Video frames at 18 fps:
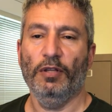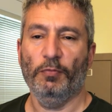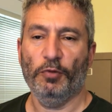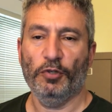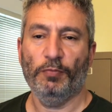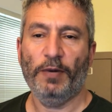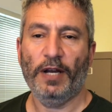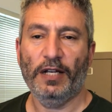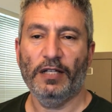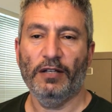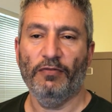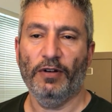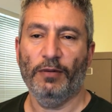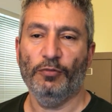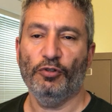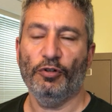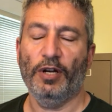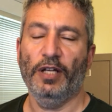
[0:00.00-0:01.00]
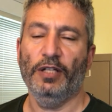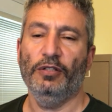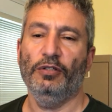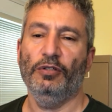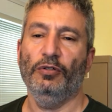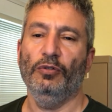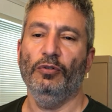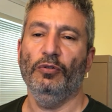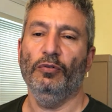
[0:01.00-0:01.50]
perspective I'm trying
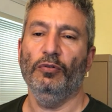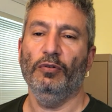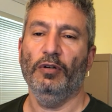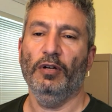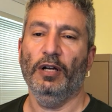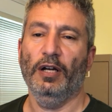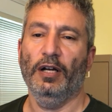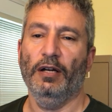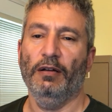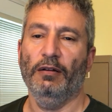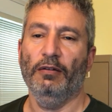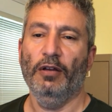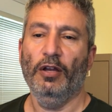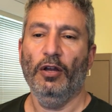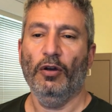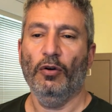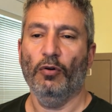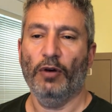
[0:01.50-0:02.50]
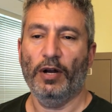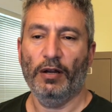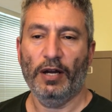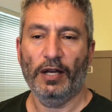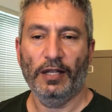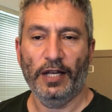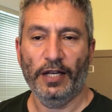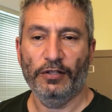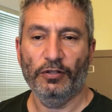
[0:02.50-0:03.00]
to, or
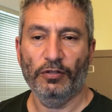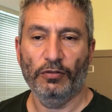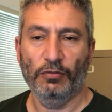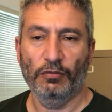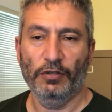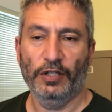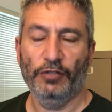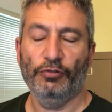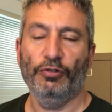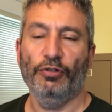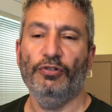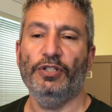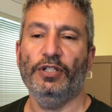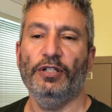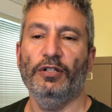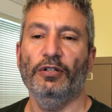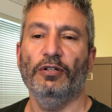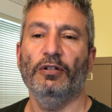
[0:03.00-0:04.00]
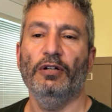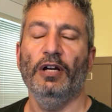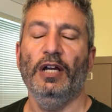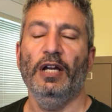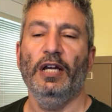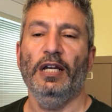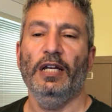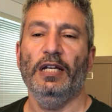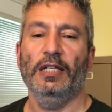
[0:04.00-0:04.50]
I'd like to introduce here,
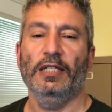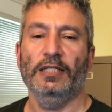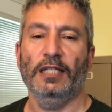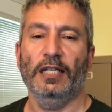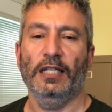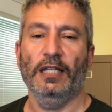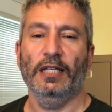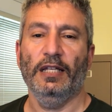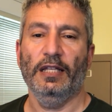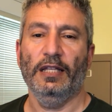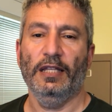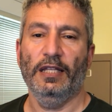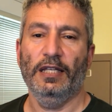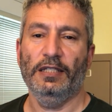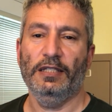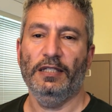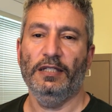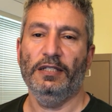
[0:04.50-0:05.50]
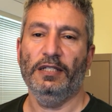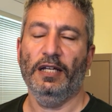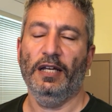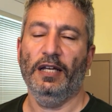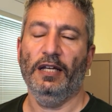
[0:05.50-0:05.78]
is that this is